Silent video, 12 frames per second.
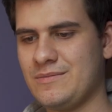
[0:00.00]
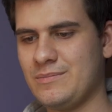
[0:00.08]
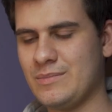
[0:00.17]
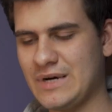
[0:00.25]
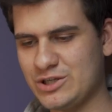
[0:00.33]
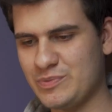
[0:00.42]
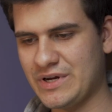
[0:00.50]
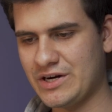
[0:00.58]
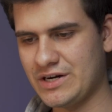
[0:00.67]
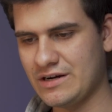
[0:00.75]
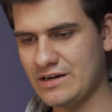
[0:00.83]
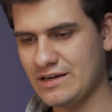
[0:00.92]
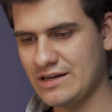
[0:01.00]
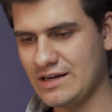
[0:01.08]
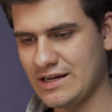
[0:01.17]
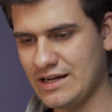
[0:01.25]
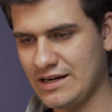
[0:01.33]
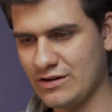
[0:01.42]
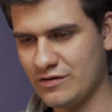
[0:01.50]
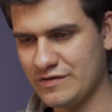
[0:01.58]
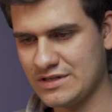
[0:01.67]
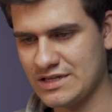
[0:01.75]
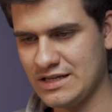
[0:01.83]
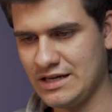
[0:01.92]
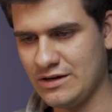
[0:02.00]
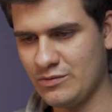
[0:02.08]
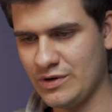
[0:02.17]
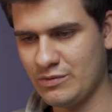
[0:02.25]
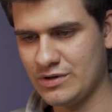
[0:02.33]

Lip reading: much better. And then obviously we